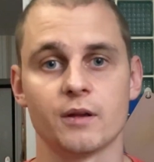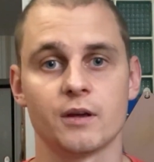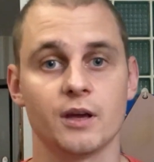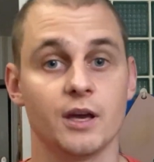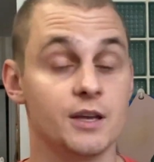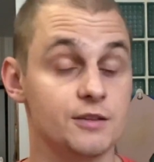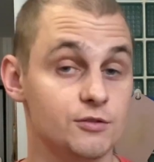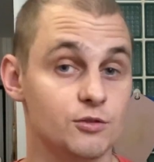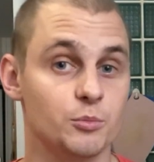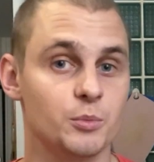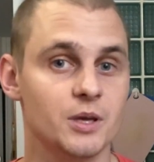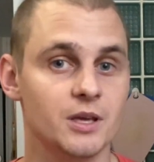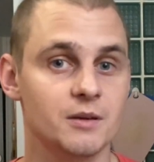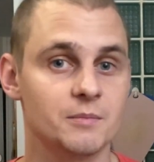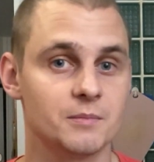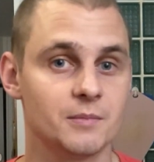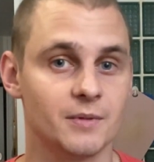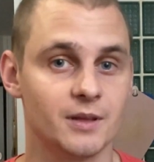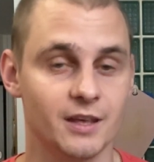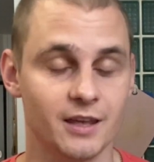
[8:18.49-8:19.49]
As for
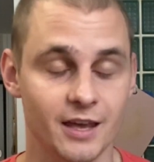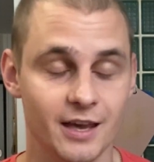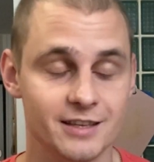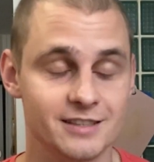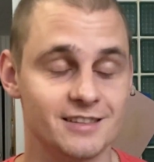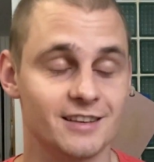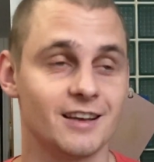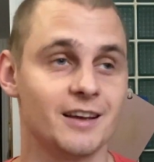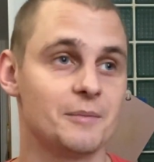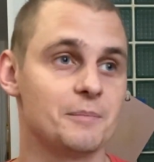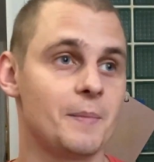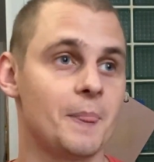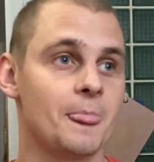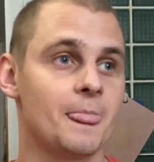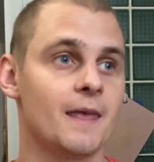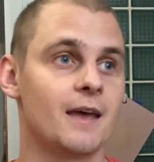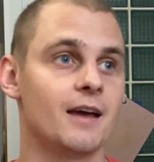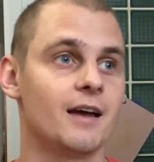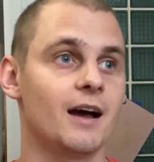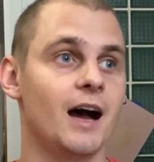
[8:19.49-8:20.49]
me, yes,
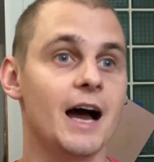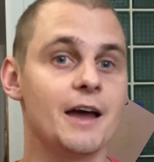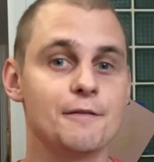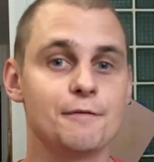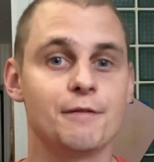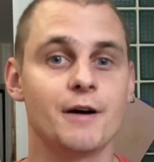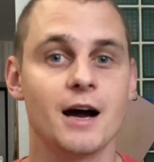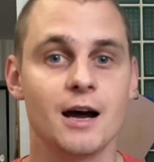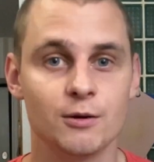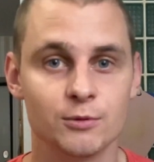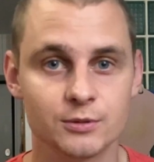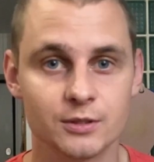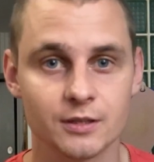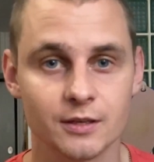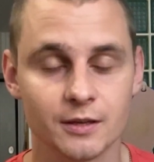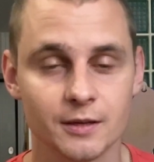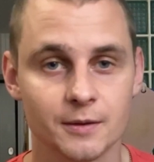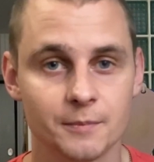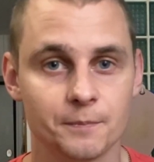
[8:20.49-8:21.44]
I found